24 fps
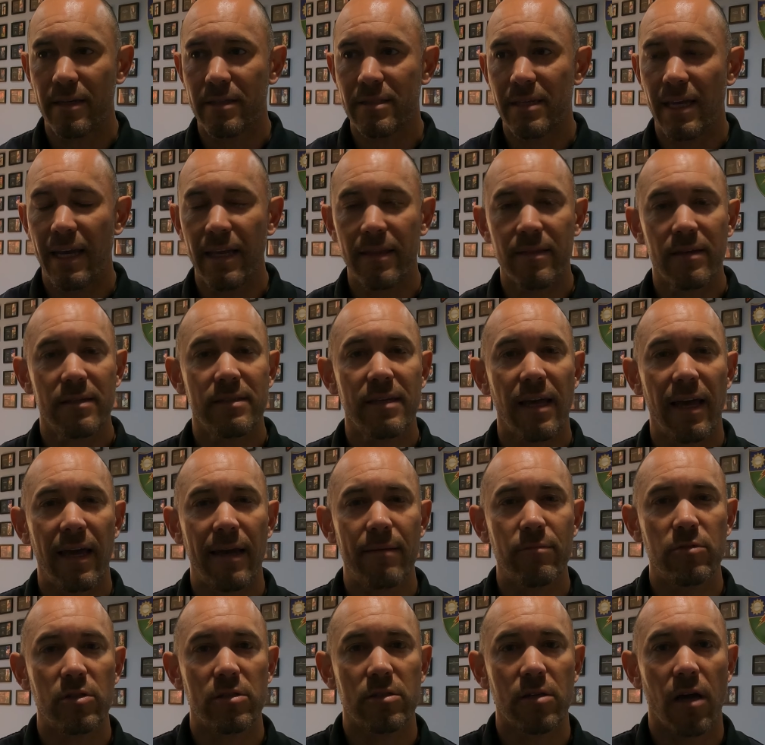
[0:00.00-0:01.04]
take the
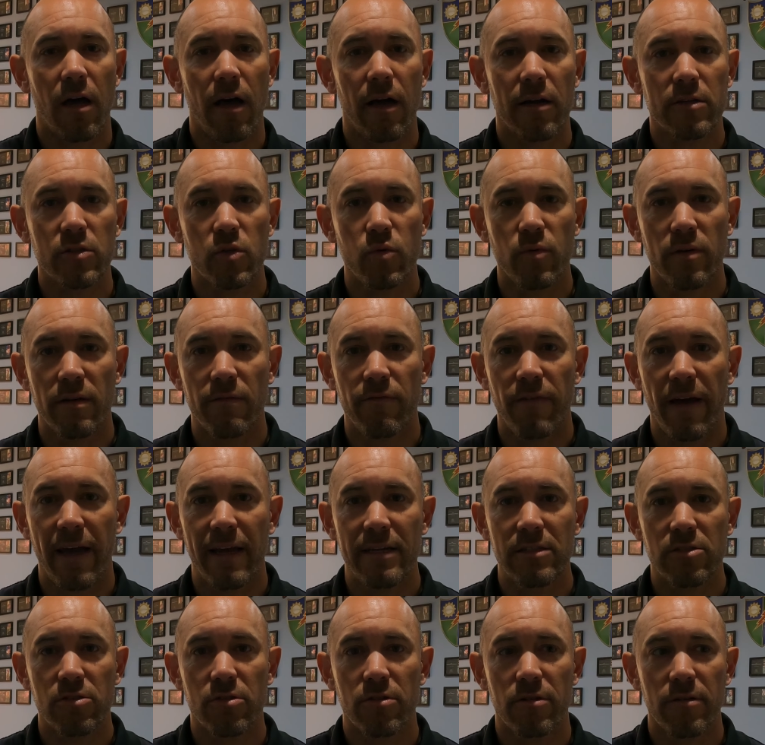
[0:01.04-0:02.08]
time to talk to an
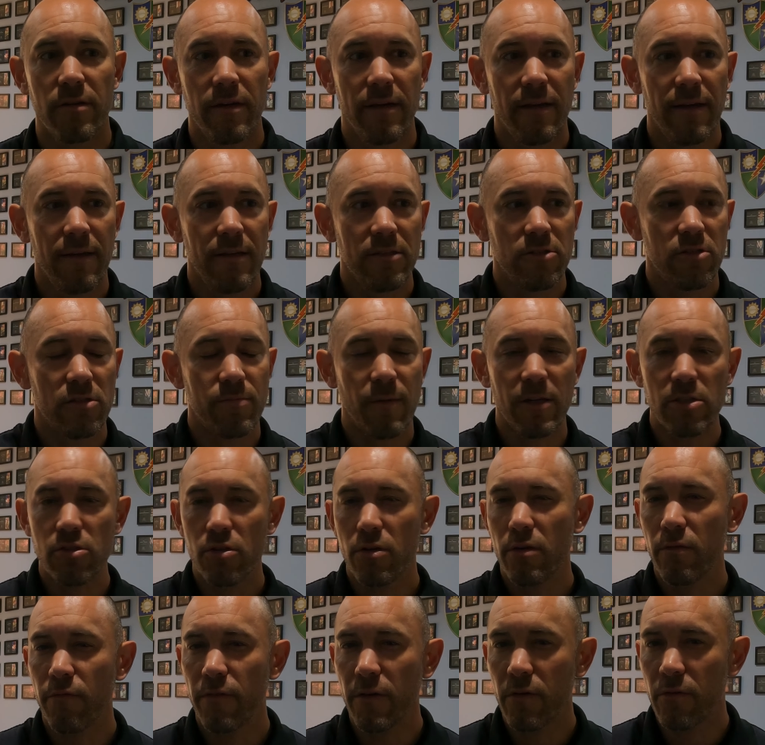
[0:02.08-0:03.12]
advisor, just make sure
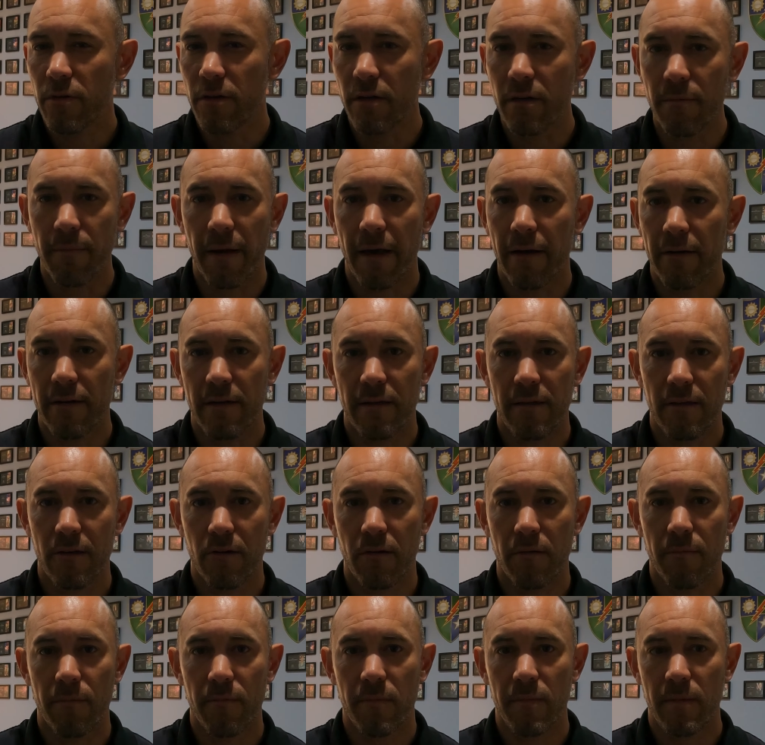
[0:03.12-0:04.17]
you feel good about it.
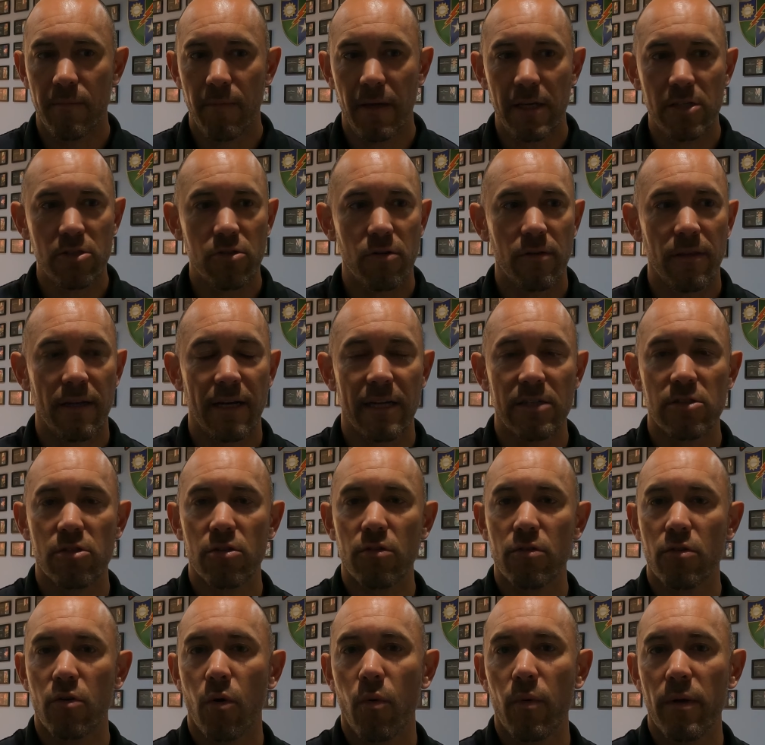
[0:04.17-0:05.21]
Make sure that as
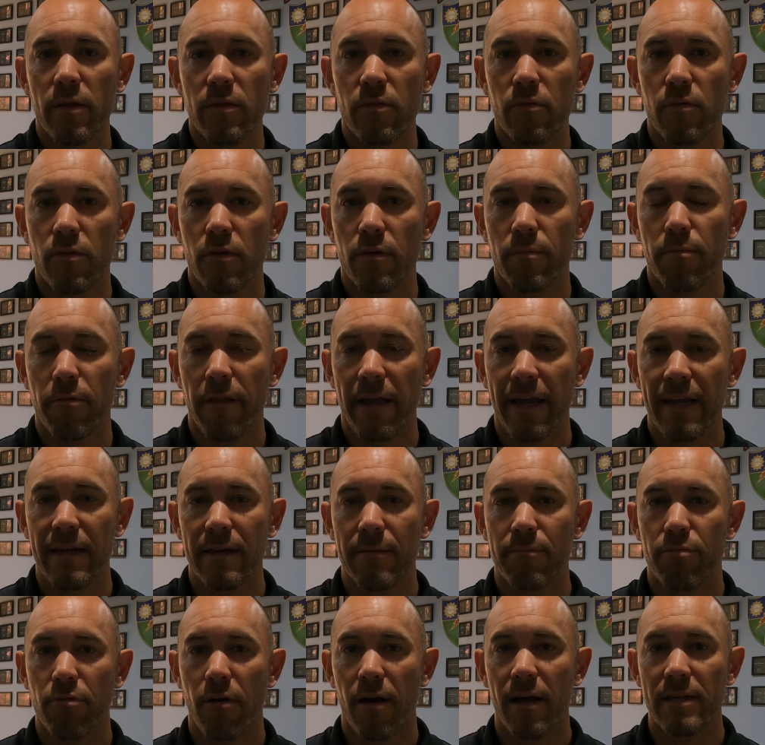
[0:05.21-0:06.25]
they're going through their planning
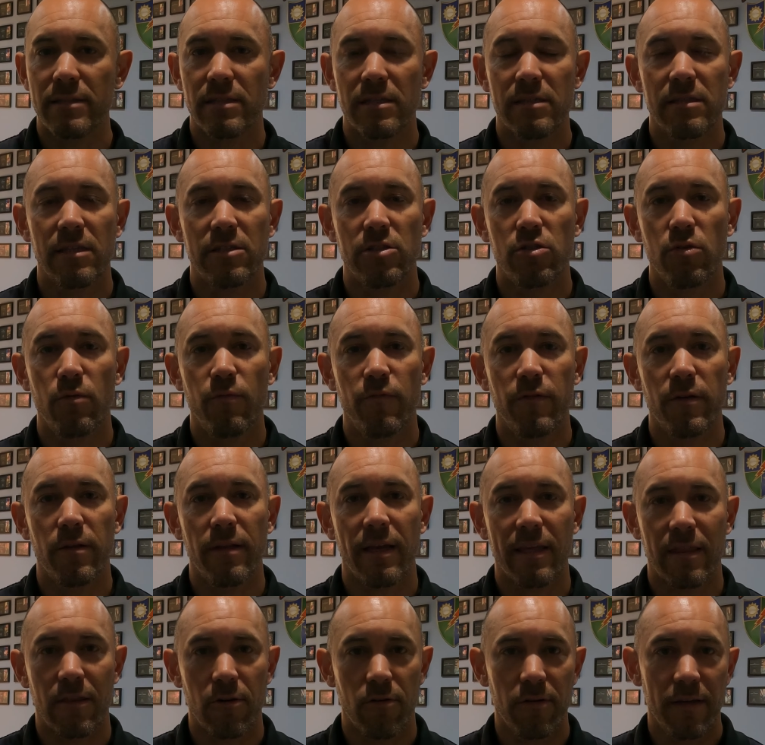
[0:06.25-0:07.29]
process that you feel
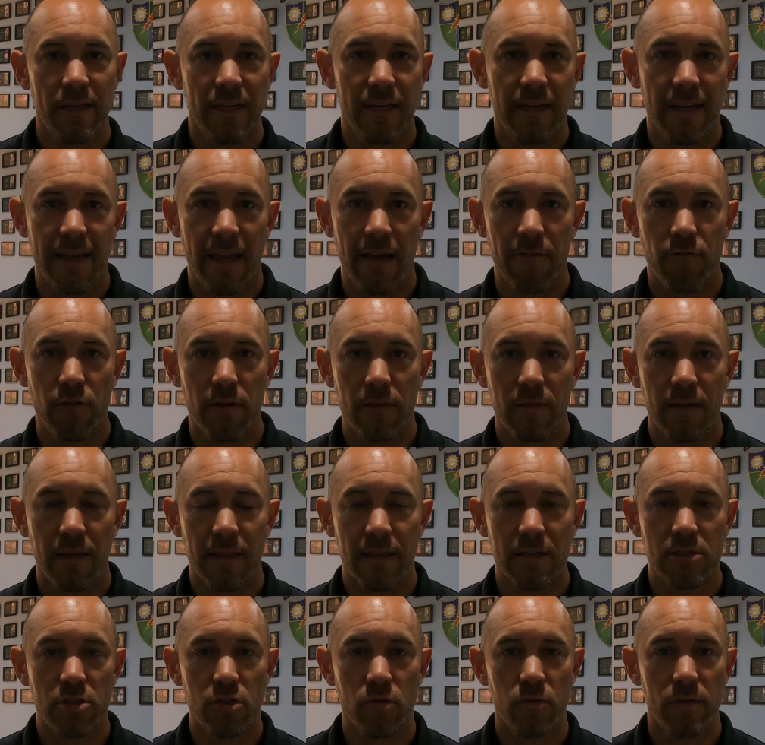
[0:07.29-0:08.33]
like they're hitting everything
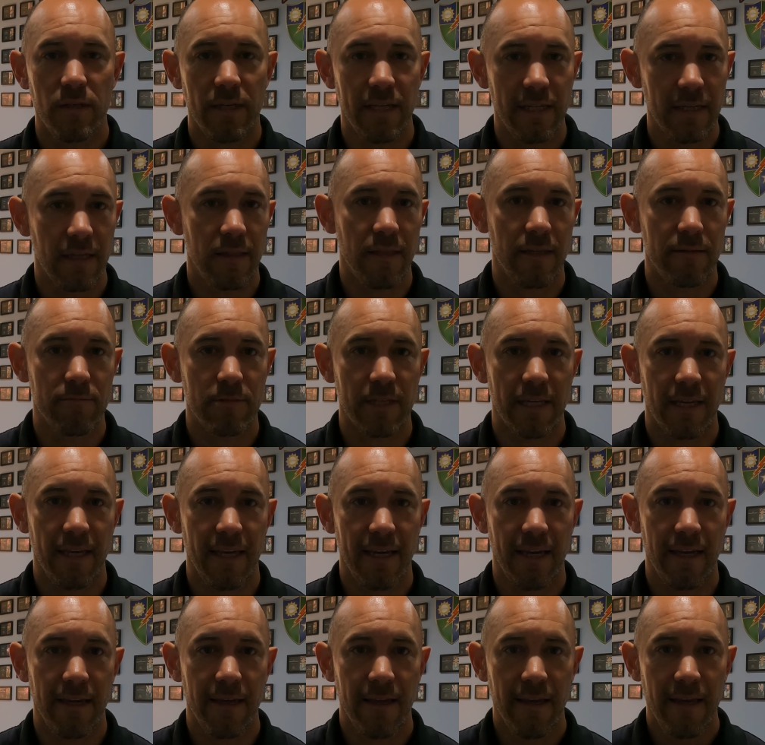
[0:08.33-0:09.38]
that you needed them to
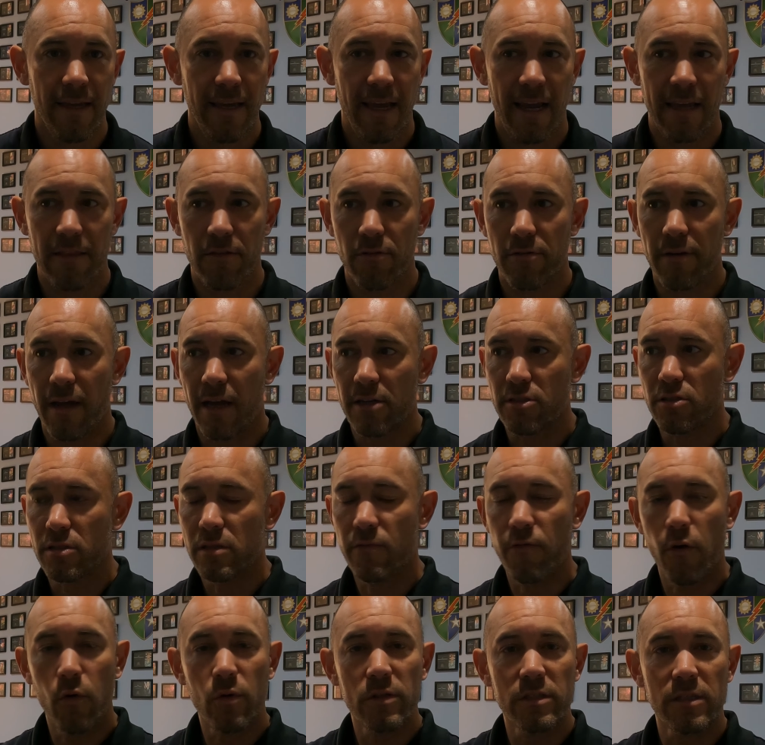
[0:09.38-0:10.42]
hit, and they're not just
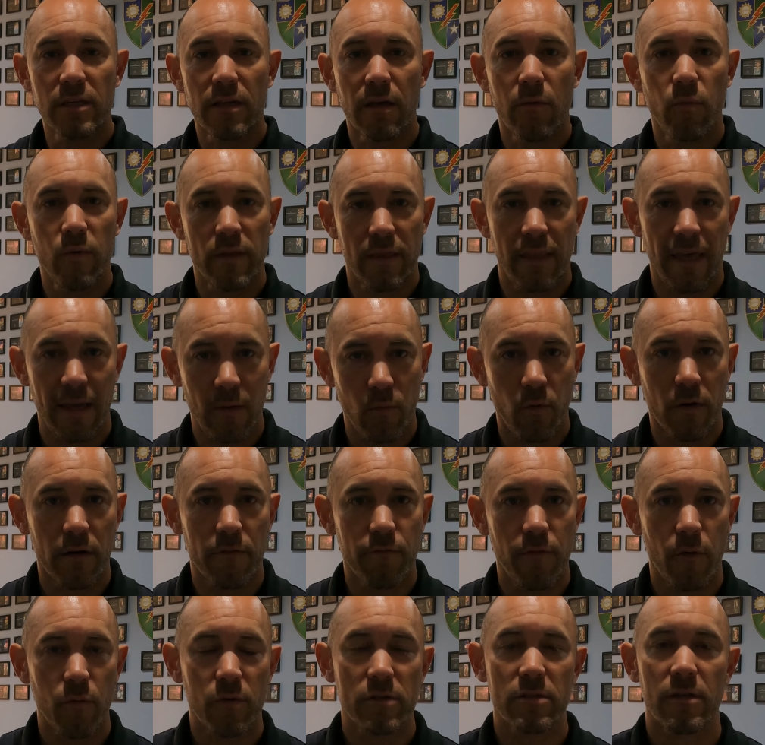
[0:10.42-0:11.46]
focusing on what they want to
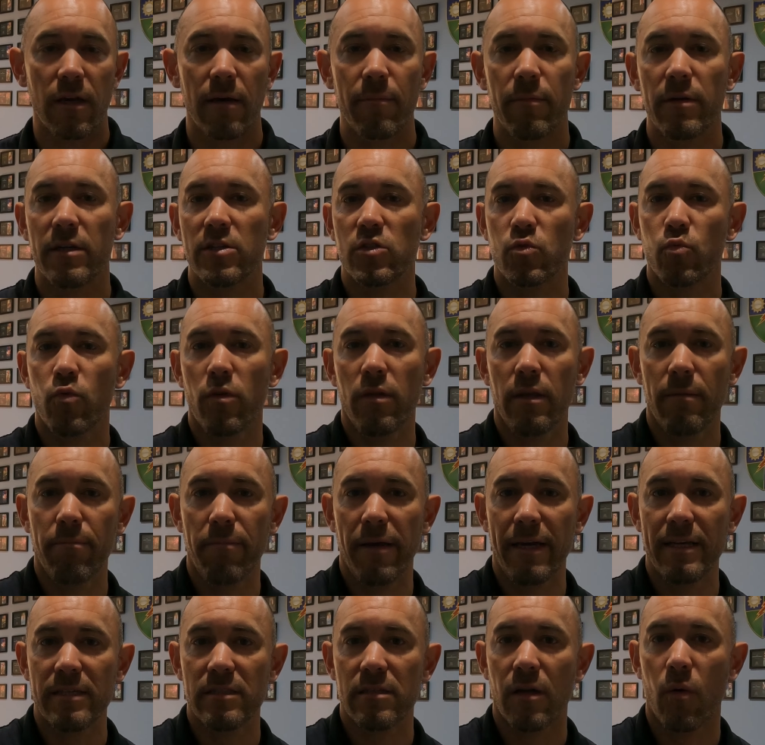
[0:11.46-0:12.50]
focus on, but it's really
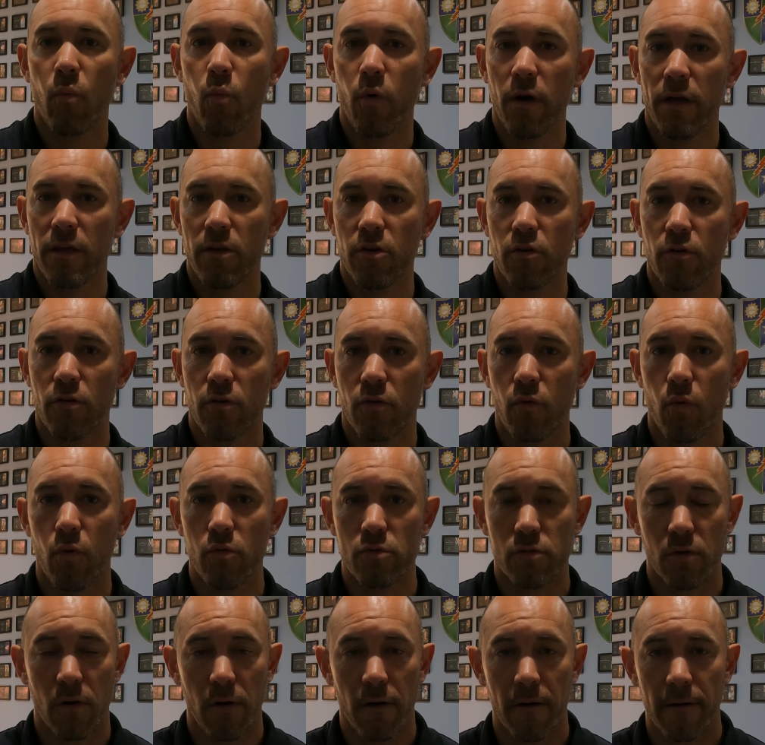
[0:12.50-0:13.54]
based on what your
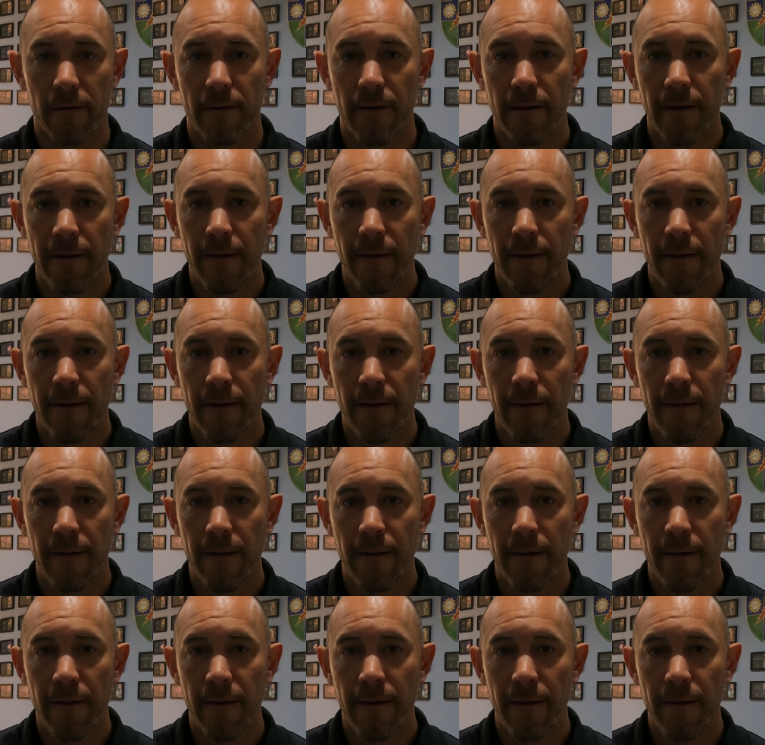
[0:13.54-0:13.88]
goals are.